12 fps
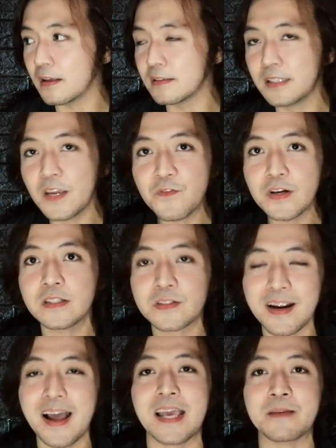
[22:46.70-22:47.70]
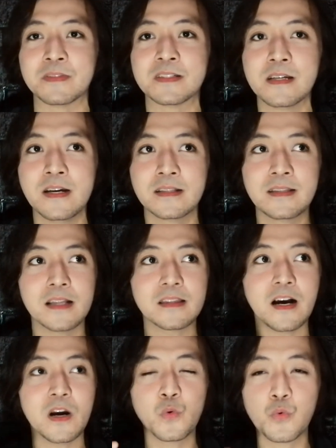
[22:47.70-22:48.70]
different tribes that
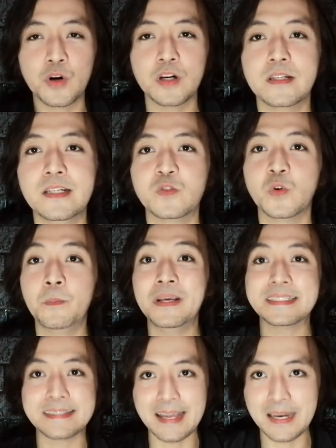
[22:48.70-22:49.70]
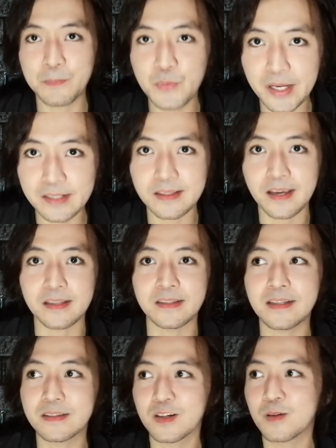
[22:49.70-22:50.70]
are worthy to be celebrated
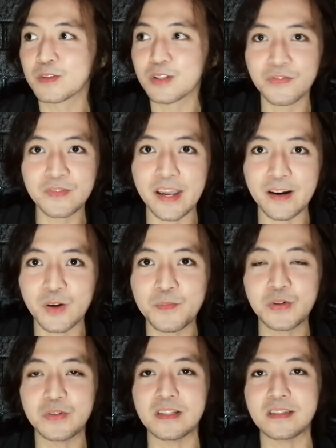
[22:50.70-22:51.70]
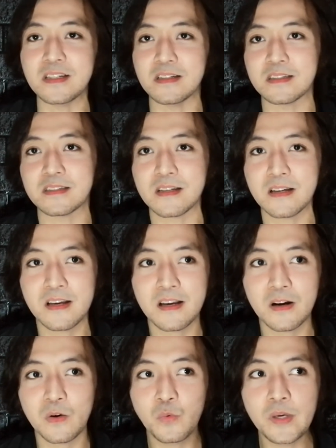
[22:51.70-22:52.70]
in terms of their communities.
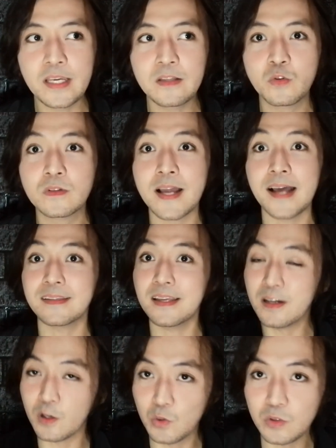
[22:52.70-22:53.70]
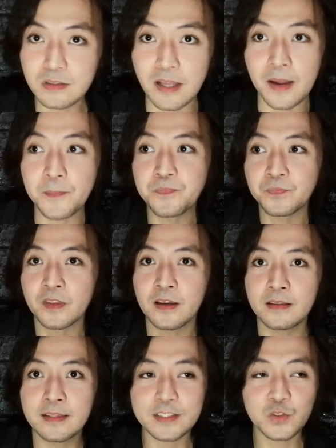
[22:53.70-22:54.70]
We do not include them.
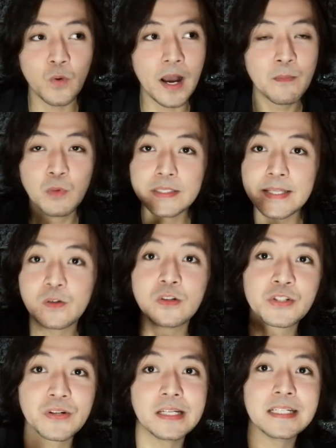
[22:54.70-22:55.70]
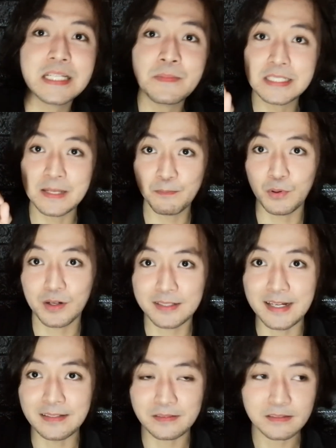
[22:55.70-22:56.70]
That's why multiculturalism is
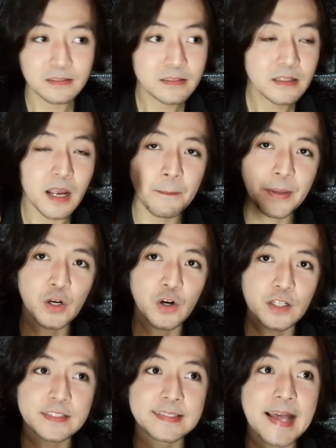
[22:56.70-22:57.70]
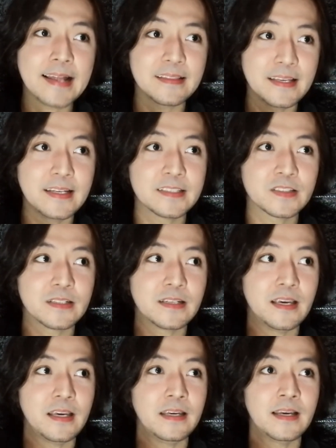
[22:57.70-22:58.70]
important, because that is
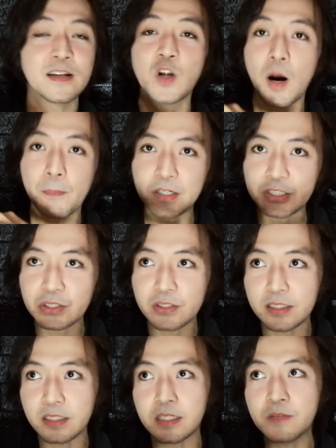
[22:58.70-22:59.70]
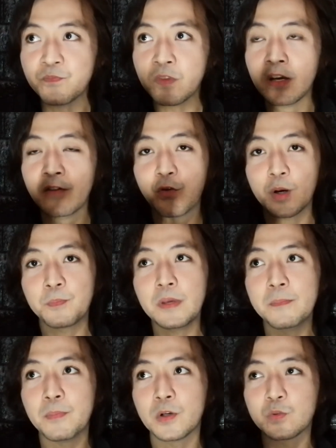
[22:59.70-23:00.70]
an opportunity for
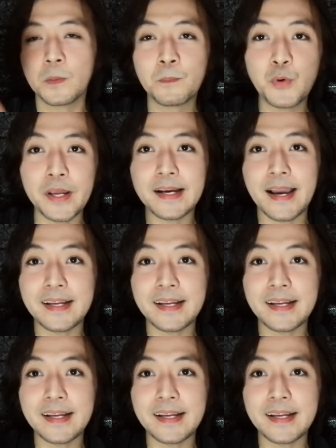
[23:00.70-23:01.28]
people to break